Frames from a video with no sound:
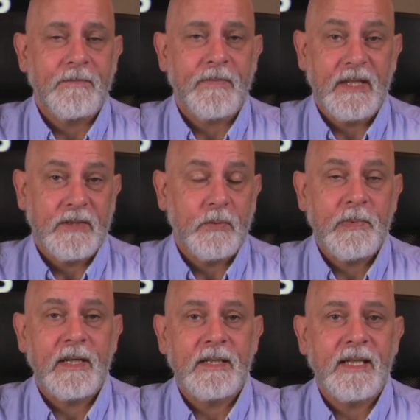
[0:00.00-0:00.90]
This would
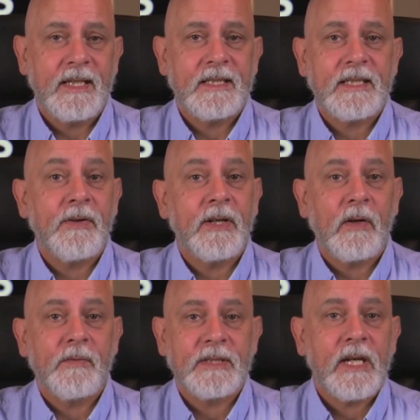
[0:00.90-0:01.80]
be a necessary
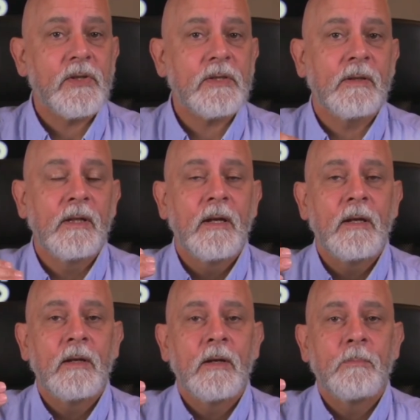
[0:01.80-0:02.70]
conversation
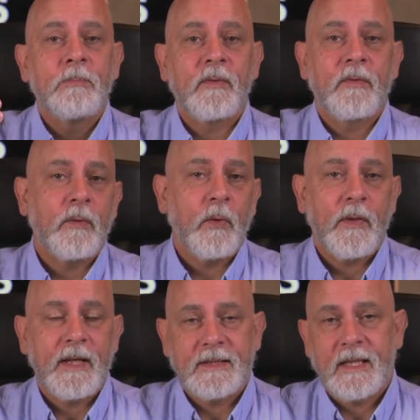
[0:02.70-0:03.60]
before
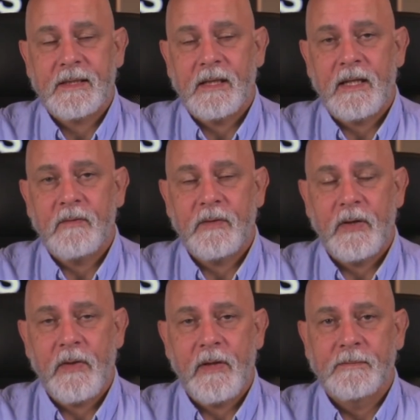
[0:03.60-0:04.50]
things escalate
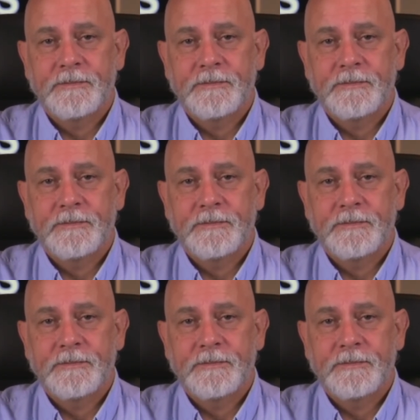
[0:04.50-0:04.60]
further.